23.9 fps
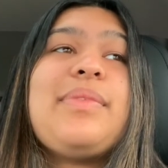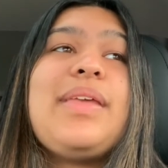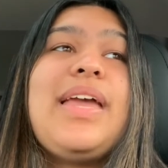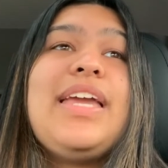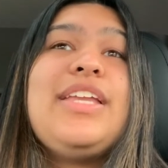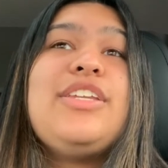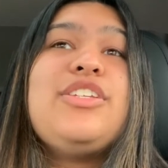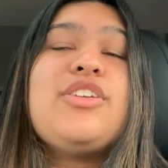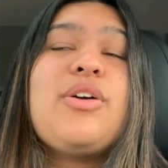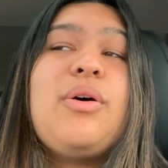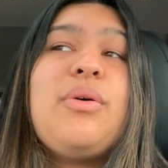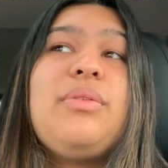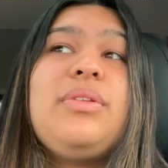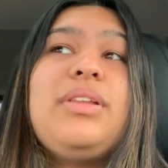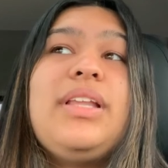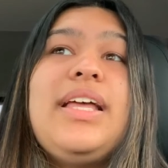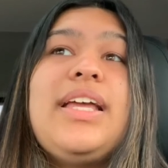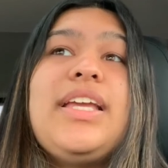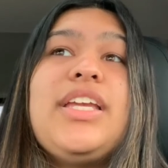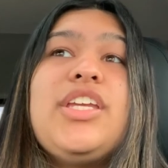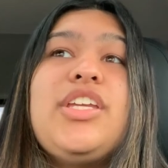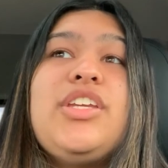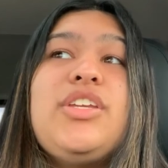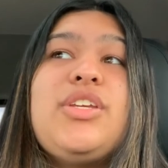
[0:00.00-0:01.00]
and don't
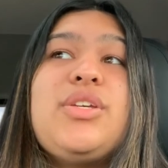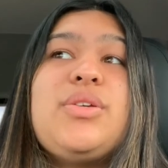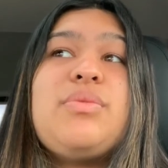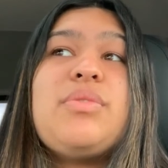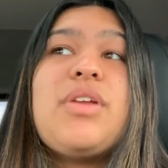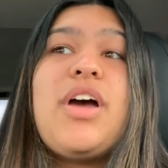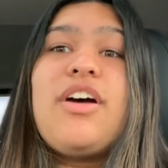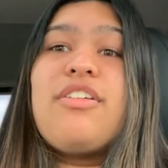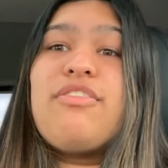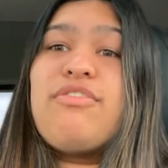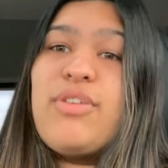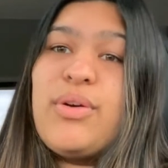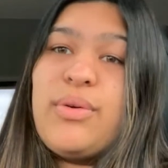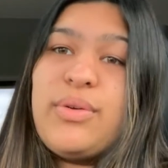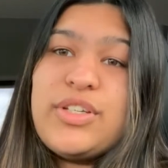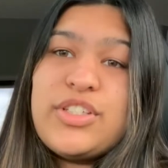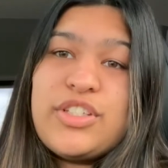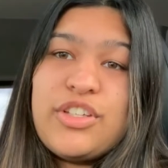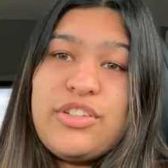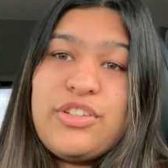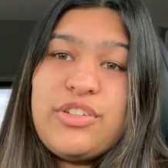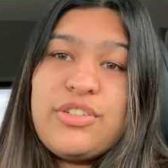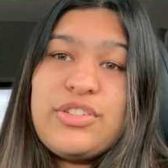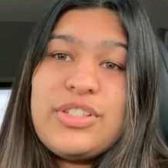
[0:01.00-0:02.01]
let you not
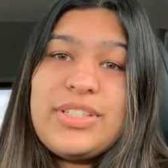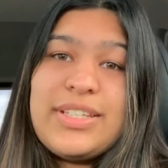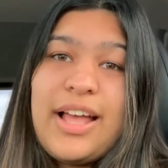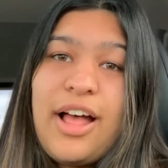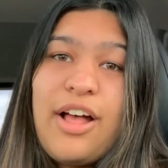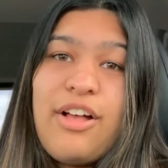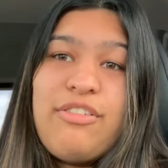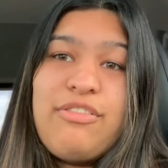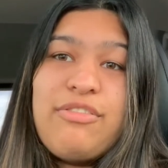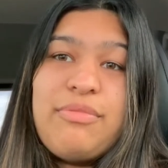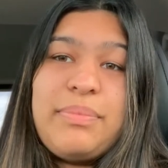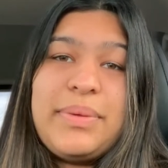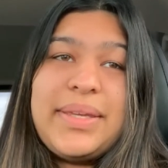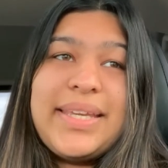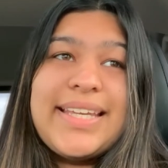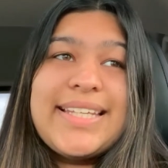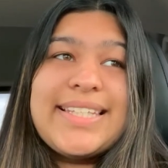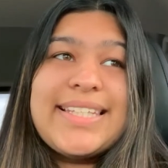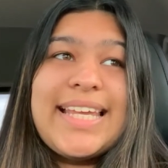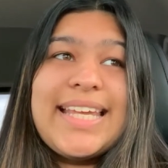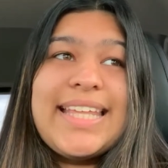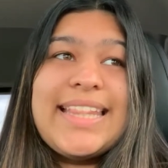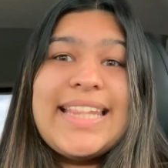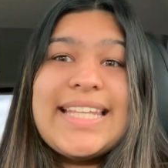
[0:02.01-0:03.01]
focus on yourself,
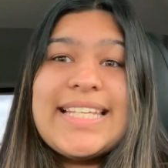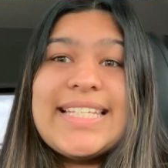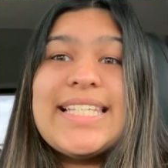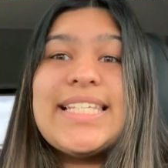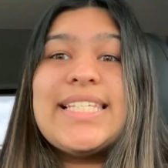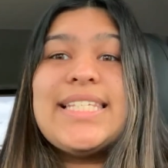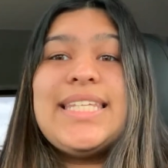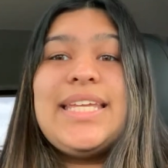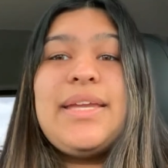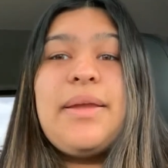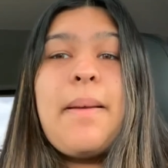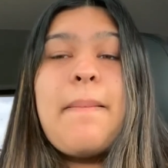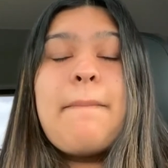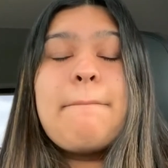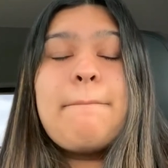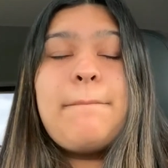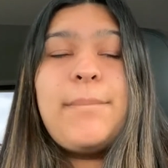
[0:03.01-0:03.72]
because like, this is the